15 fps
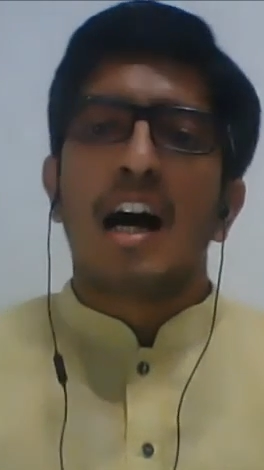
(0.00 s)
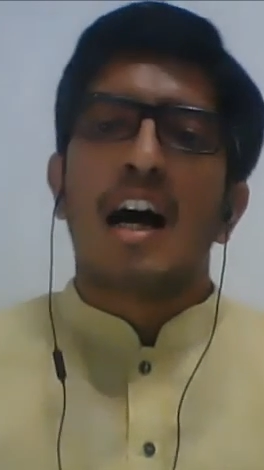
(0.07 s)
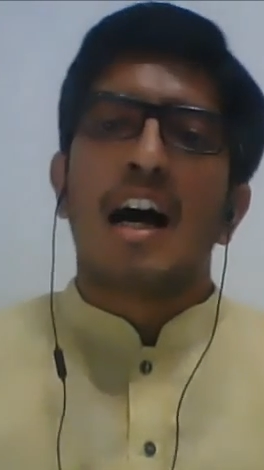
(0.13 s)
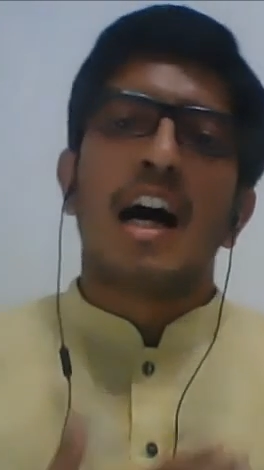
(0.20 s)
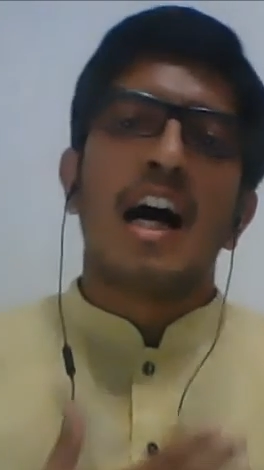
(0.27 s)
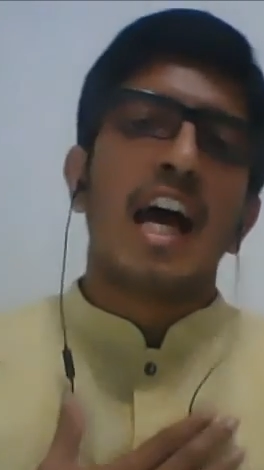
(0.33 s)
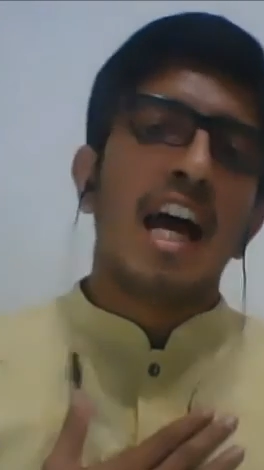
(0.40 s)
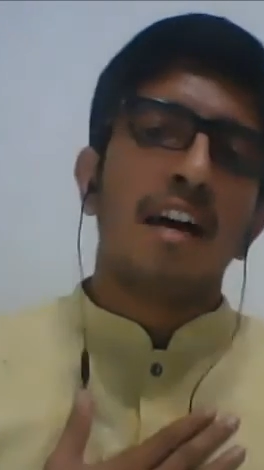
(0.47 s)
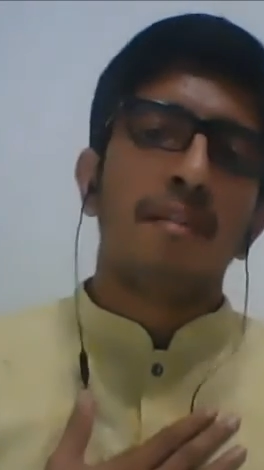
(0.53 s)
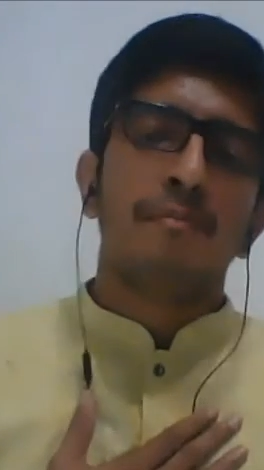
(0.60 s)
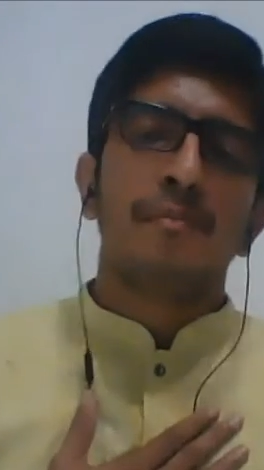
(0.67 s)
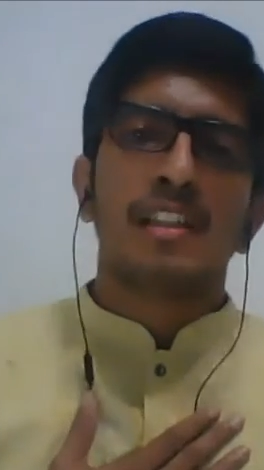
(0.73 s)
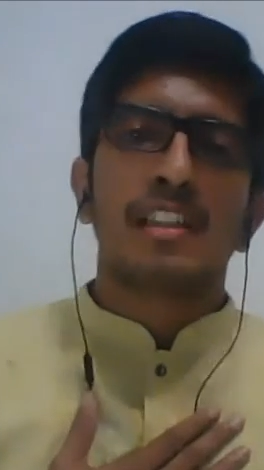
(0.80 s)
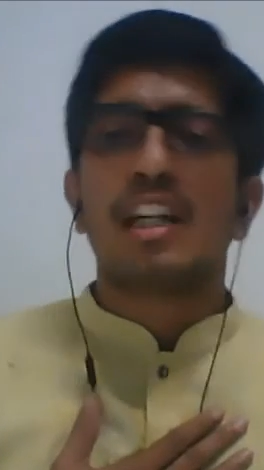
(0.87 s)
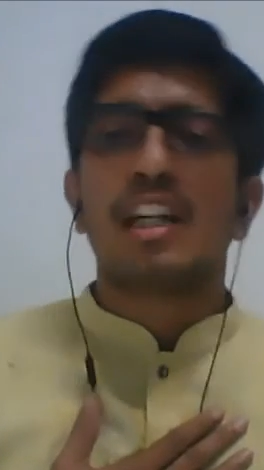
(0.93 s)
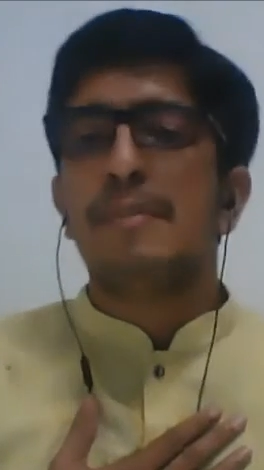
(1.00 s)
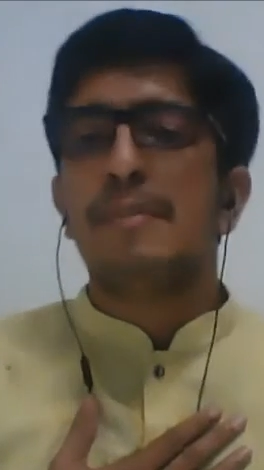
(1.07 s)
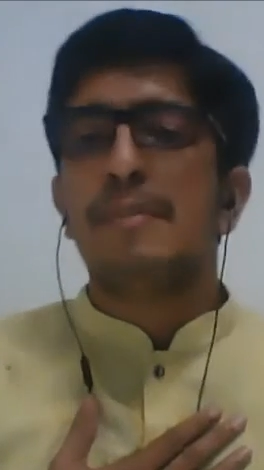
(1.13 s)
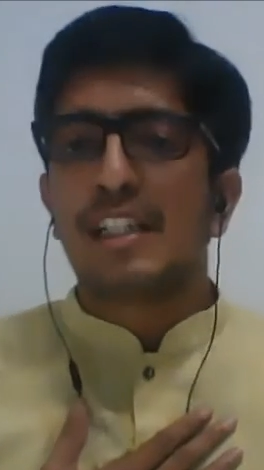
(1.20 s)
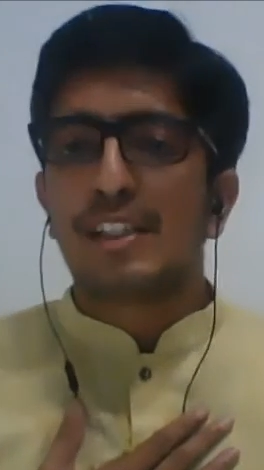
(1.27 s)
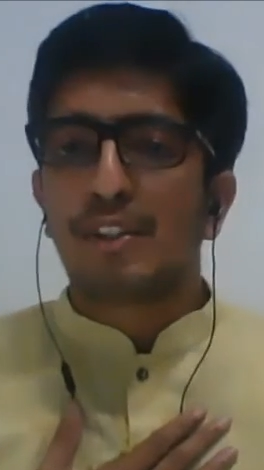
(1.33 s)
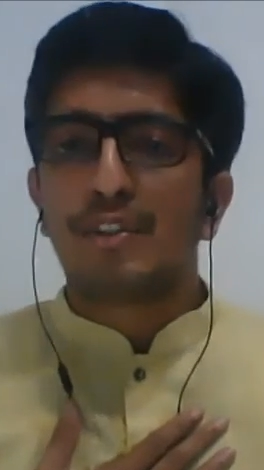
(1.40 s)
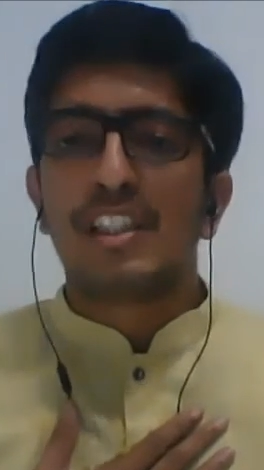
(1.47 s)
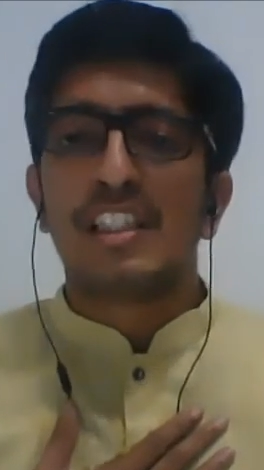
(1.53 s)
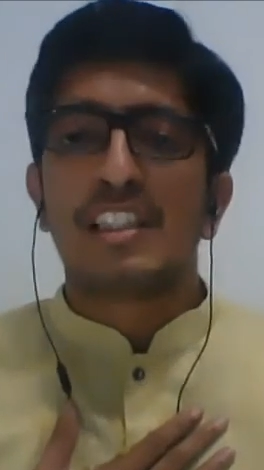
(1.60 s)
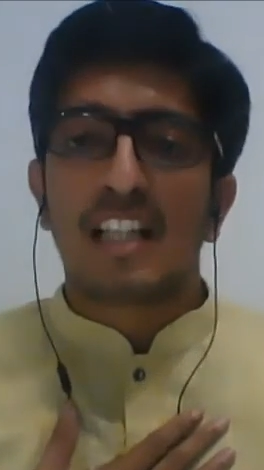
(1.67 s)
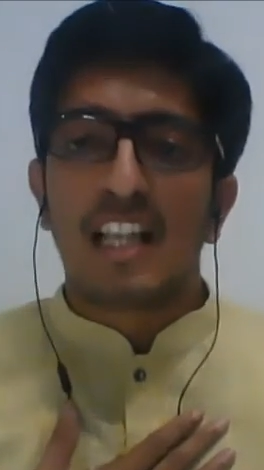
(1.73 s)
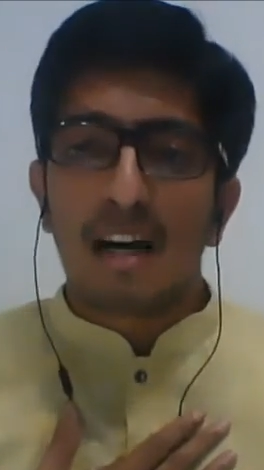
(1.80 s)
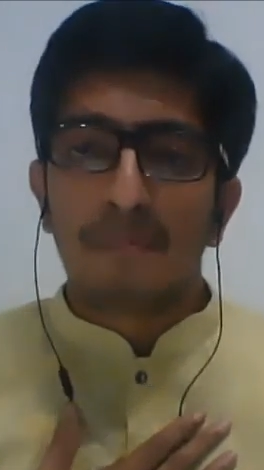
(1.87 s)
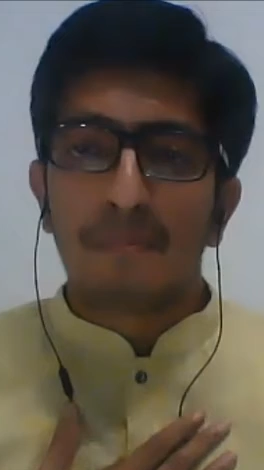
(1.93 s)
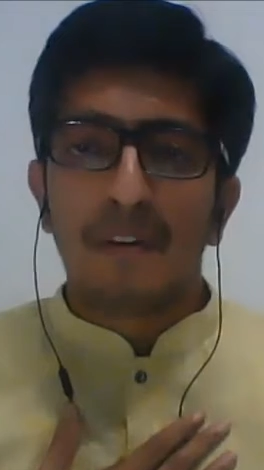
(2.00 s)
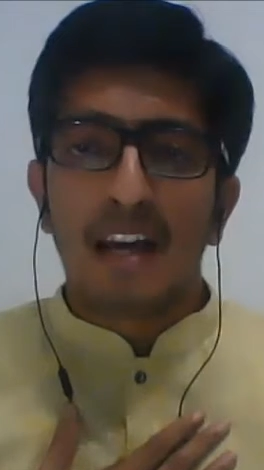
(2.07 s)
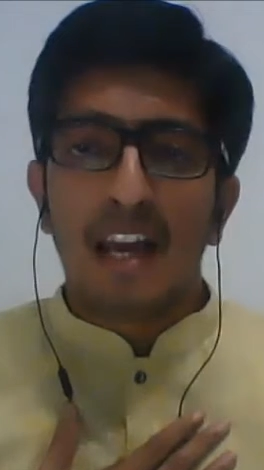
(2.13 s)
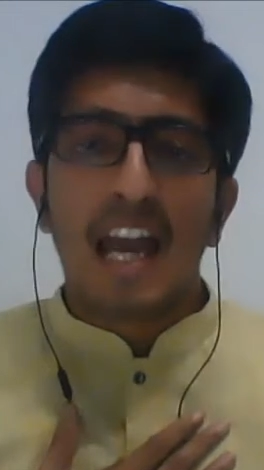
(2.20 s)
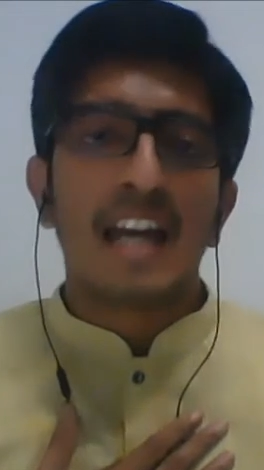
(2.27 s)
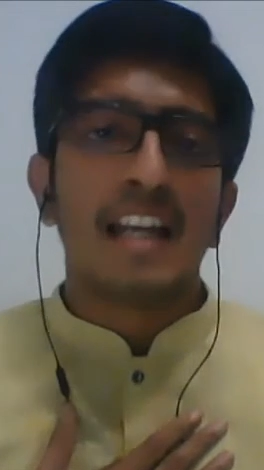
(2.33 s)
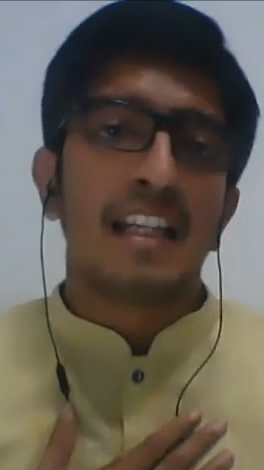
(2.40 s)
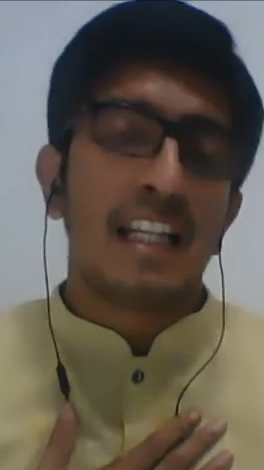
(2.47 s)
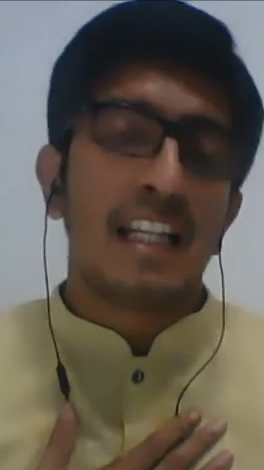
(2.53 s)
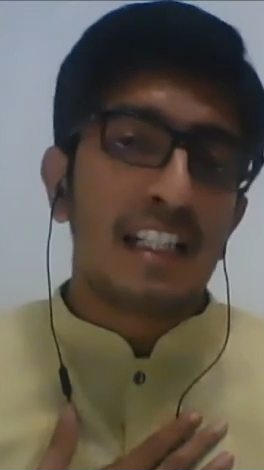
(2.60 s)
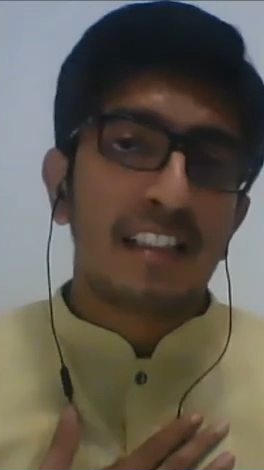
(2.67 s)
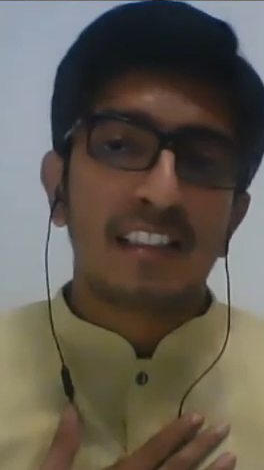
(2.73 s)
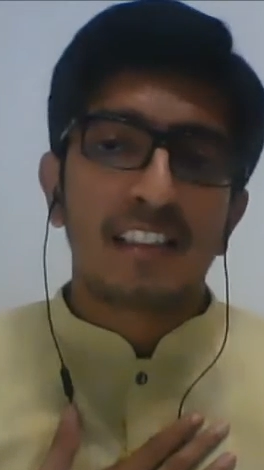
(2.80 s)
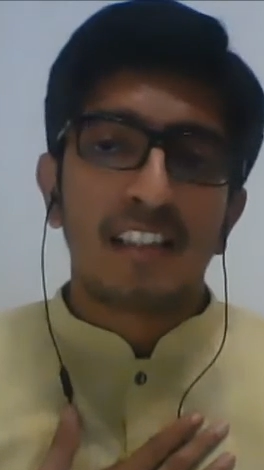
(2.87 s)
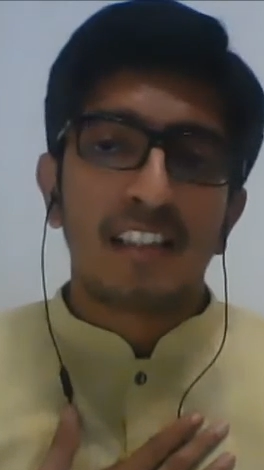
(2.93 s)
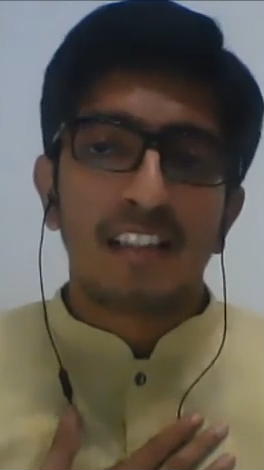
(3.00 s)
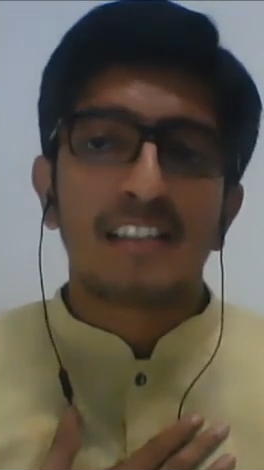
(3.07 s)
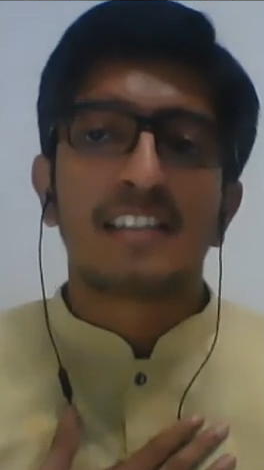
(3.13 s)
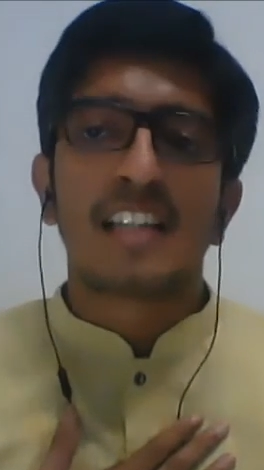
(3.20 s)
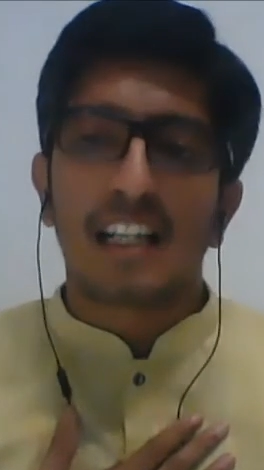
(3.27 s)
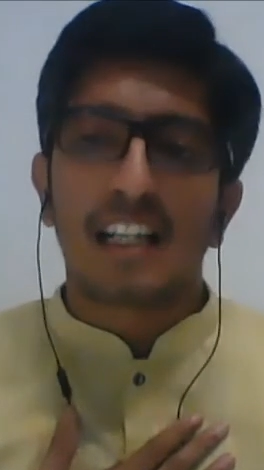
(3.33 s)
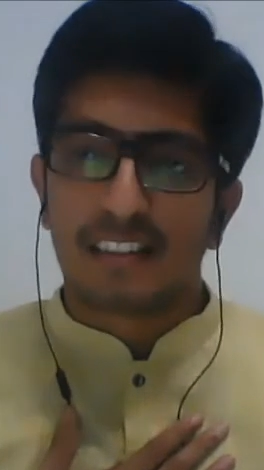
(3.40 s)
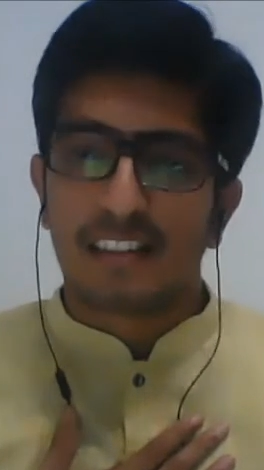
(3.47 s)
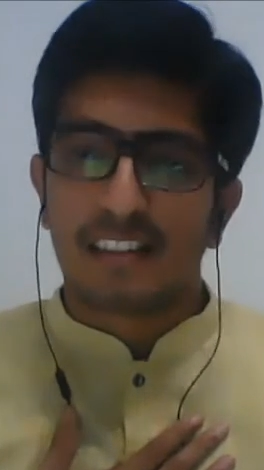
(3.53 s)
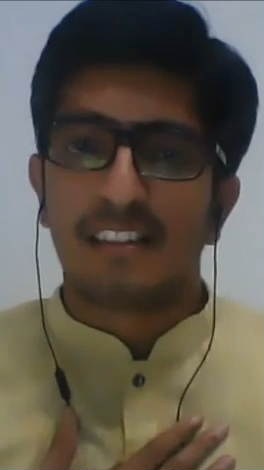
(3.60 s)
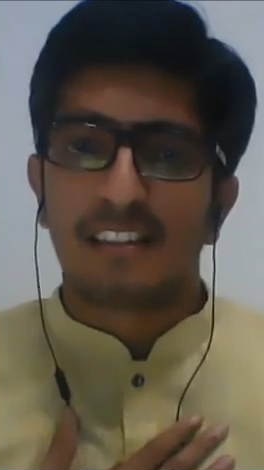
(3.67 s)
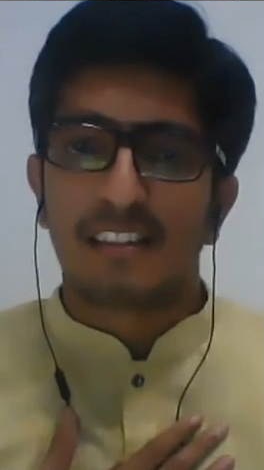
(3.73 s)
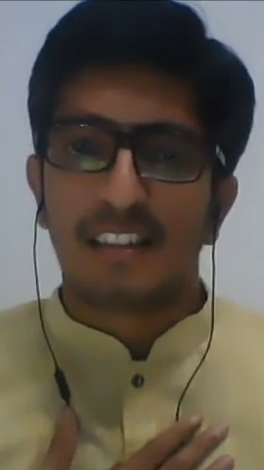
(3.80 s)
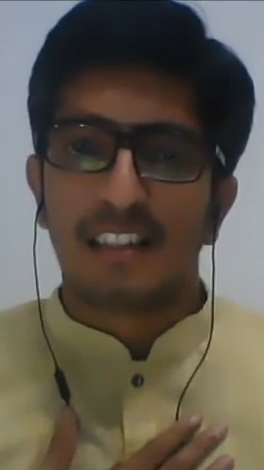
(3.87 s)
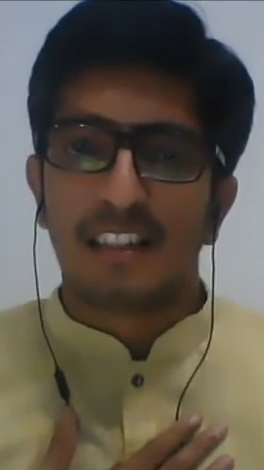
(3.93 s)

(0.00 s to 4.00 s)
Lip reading: I am committed to this club and its success.